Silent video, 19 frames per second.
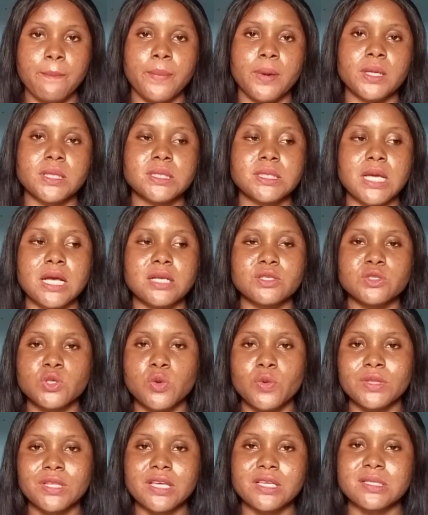But as
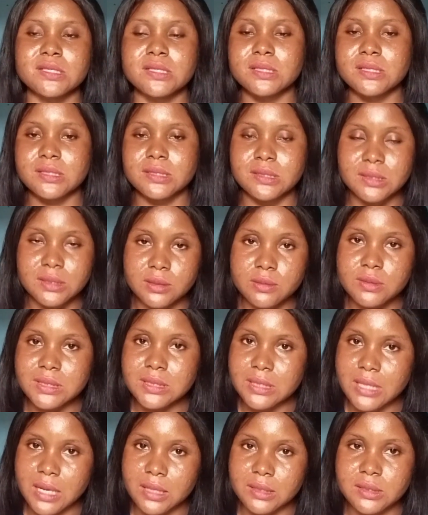someone that is still
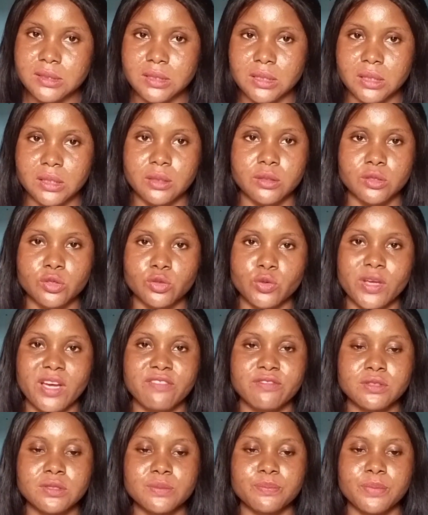starting, you
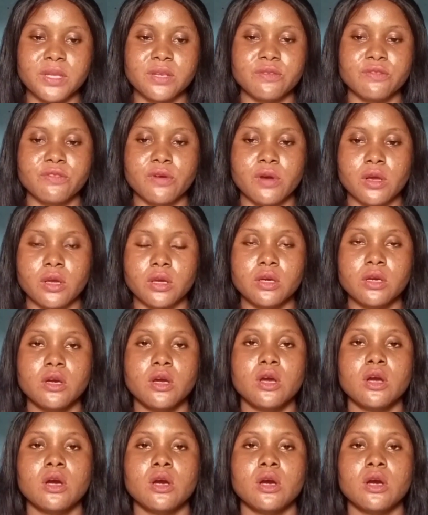haven't been very